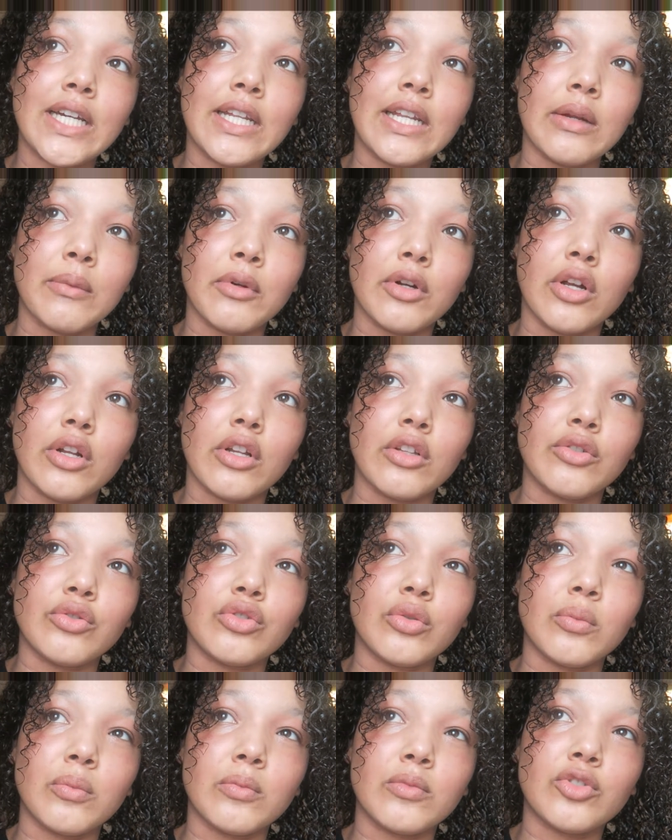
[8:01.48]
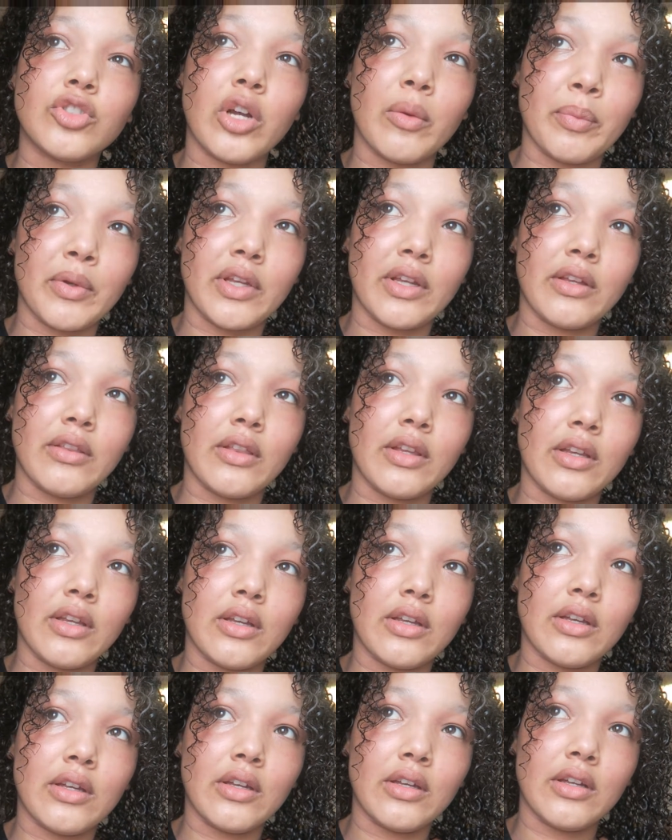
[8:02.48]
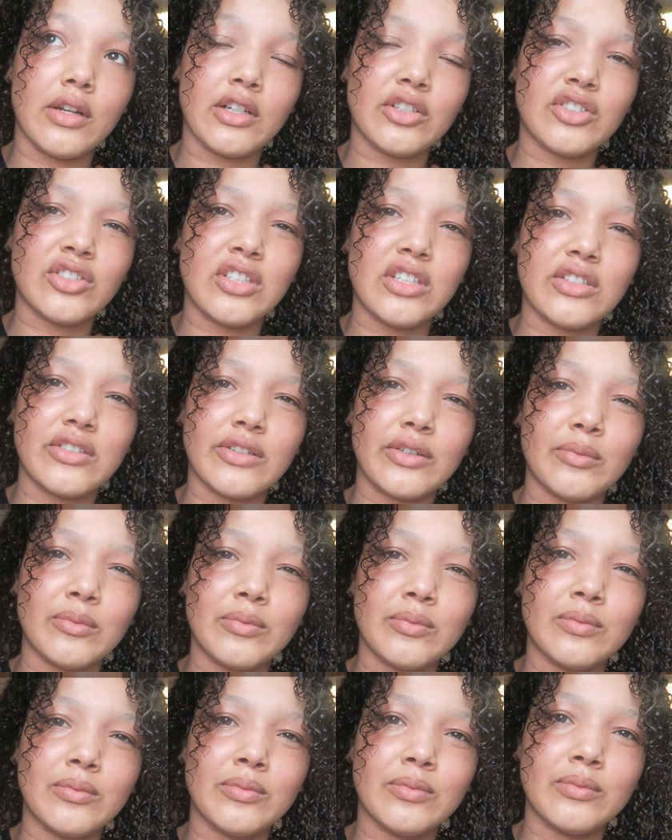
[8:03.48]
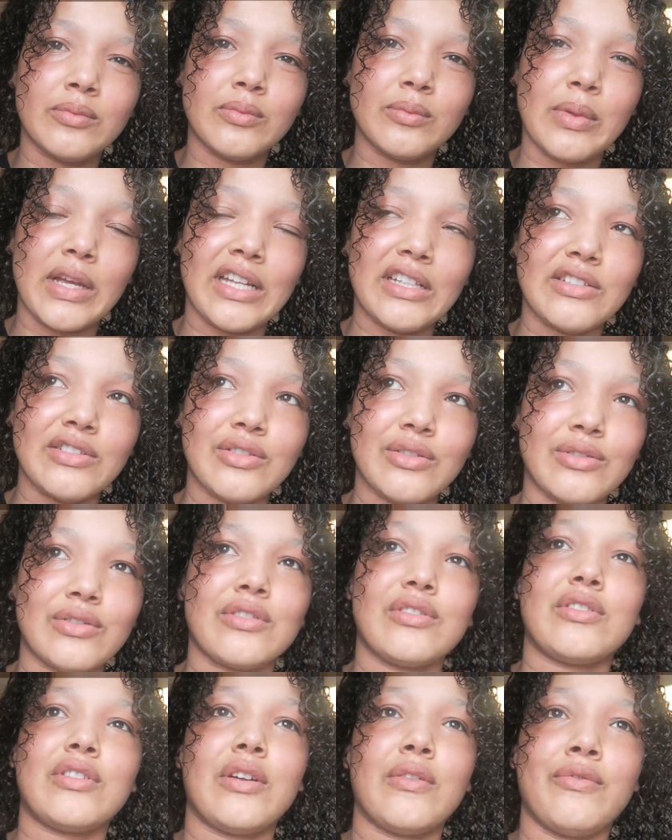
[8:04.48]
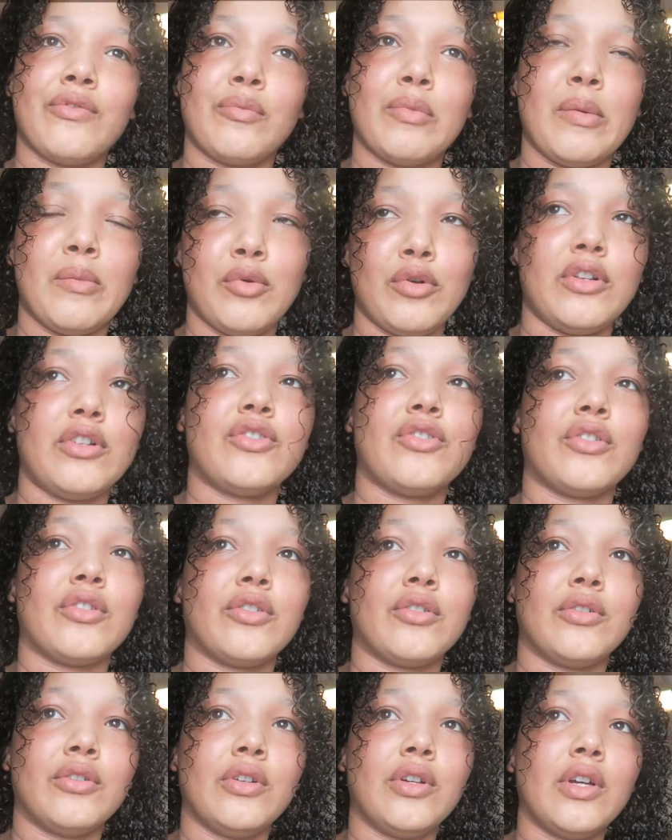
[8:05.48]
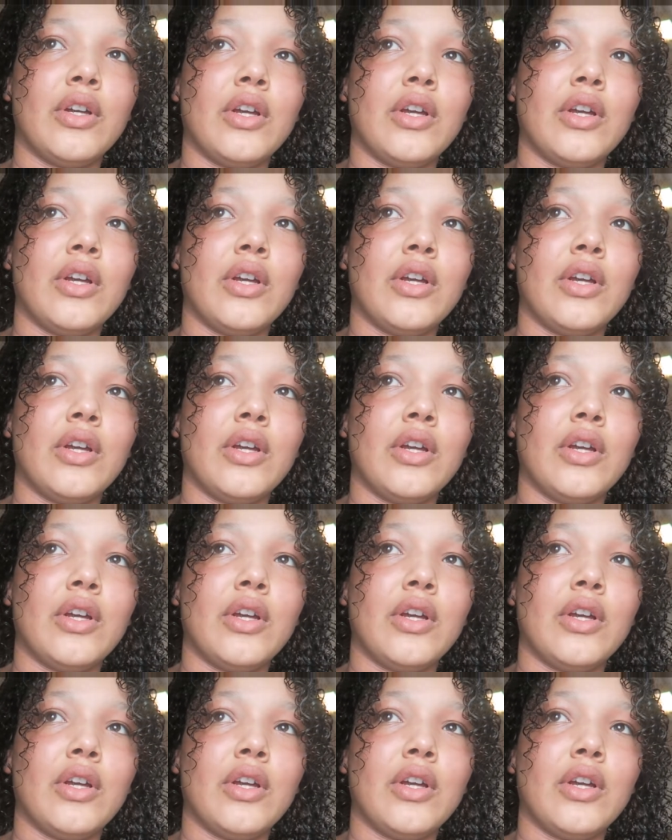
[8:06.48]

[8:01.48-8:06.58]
and then we're gonna do some shopping, I think. I just need some pencils and stuff for my bullet journal.